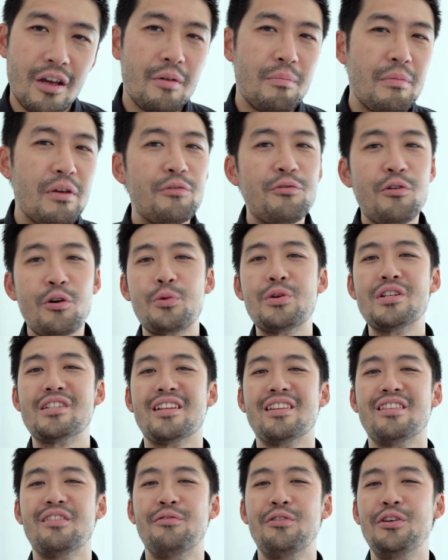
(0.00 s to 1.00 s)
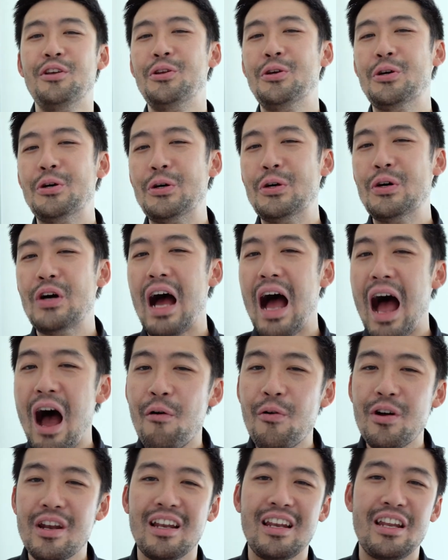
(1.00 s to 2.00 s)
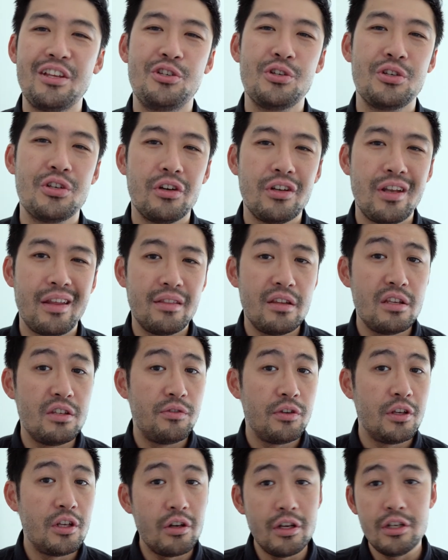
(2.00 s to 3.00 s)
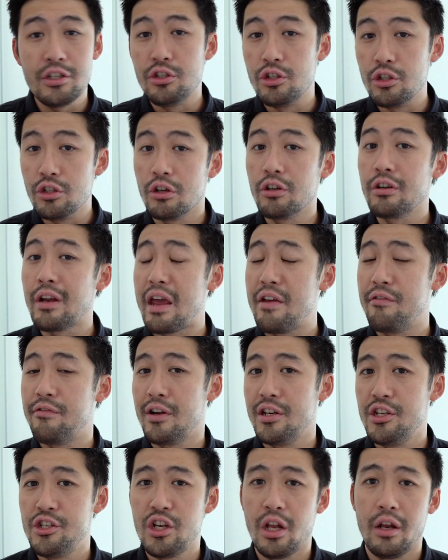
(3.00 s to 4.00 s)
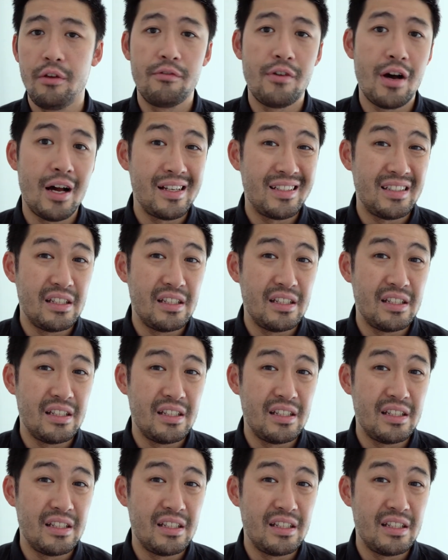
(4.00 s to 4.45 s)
Before we start the video, I want to let you know that this video is not a financial advice.